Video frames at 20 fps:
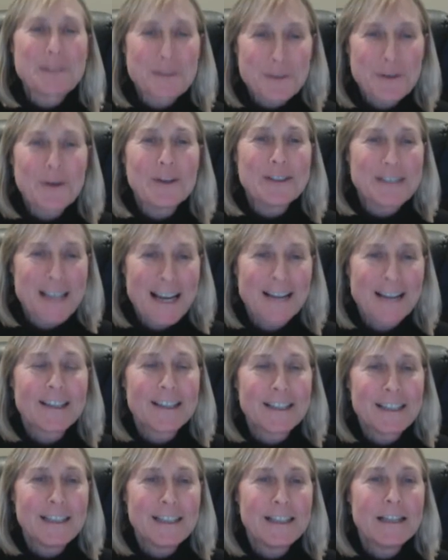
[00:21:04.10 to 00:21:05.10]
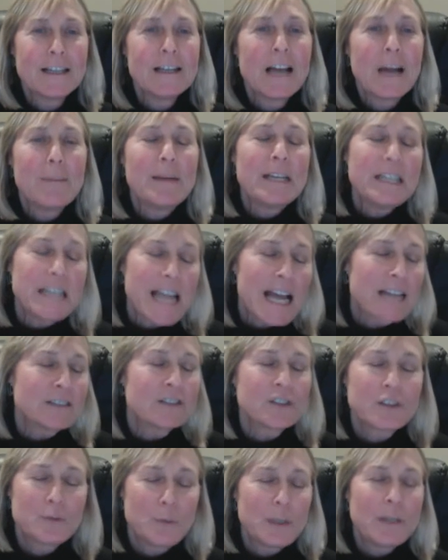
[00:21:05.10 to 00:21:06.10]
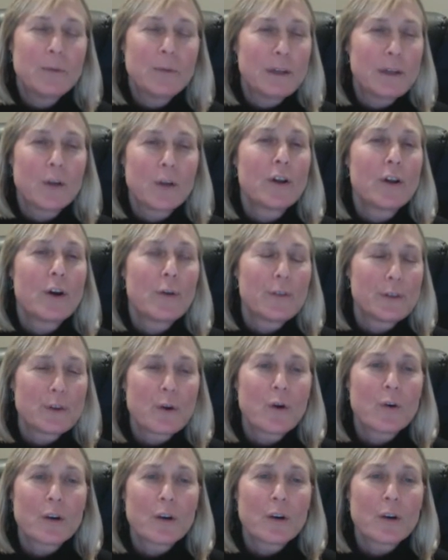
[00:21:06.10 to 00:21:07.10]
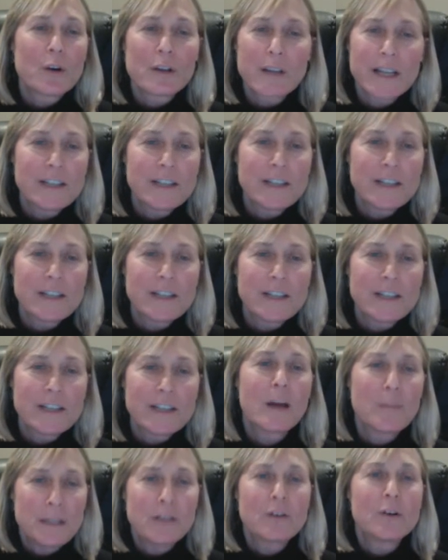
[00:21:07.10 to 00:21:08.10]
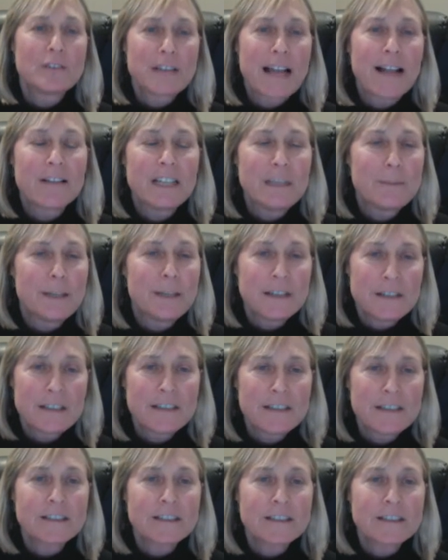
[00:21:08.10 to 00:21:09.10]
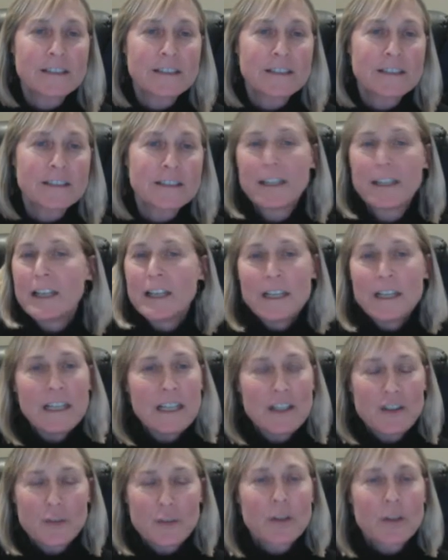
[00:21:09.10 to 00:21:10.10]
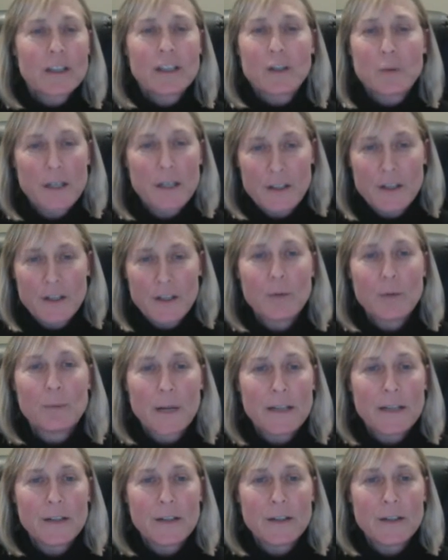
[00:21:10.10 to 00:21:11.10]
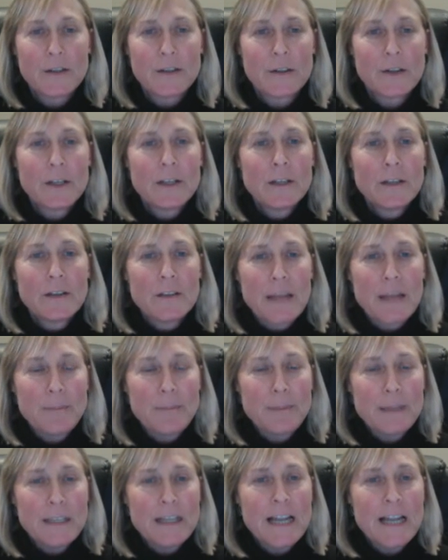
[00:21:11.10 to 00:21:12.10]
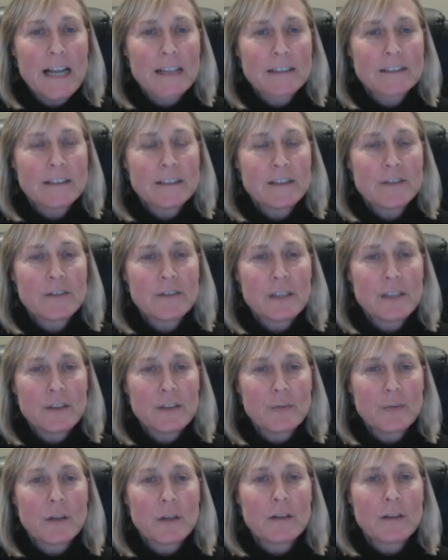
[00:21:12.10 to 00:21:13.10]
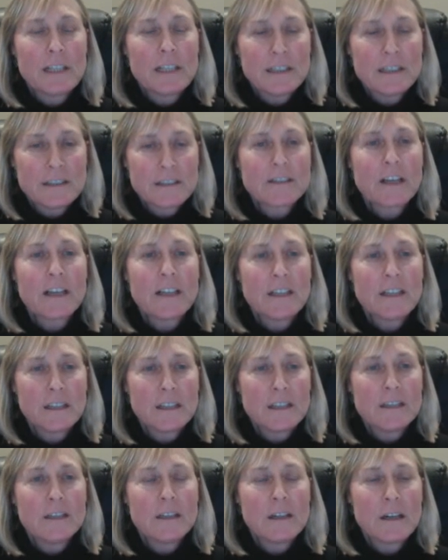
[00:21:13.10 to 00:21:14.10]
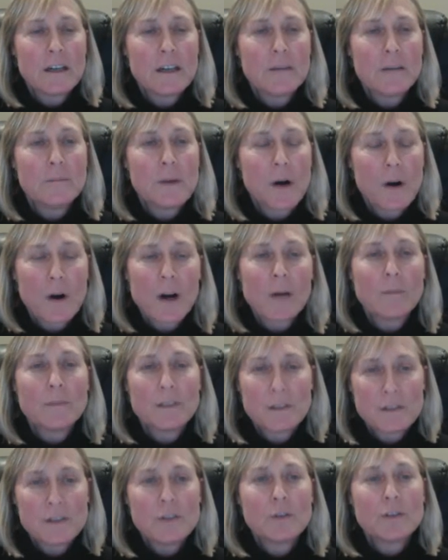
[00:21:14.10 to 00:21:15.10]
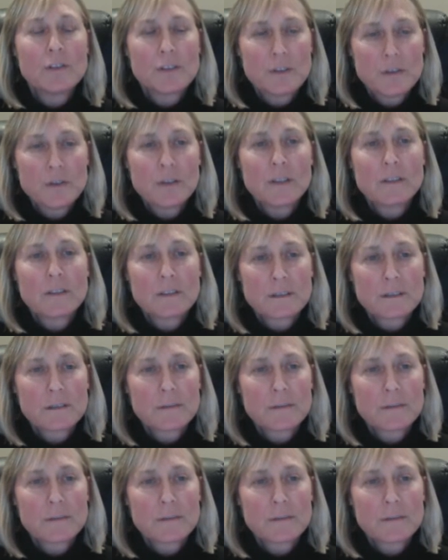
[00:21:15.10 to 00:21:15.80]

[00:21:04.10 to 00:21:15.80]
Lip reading: causality. I mean, yes, we all know that correlation does not mean causality, but in this case, it's really quite a no-brainer that BDS is really inciting harm to Jewish students.